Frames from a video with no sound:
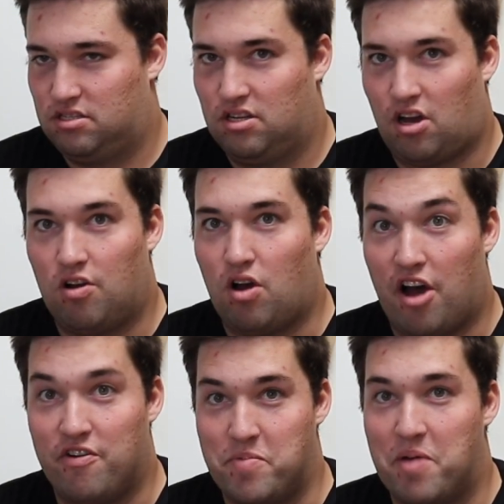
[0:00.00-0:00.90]

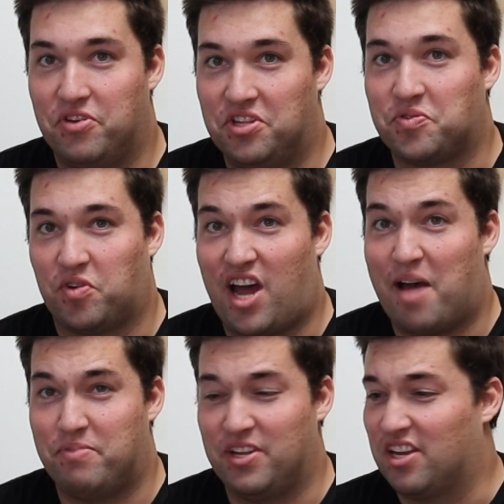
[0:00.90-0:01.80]
I remember this one
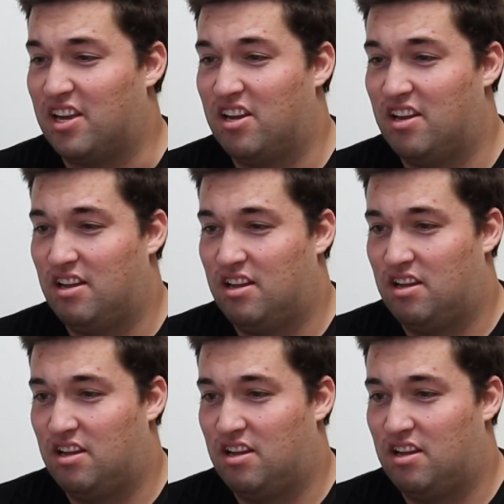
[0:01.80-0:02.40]
happening. I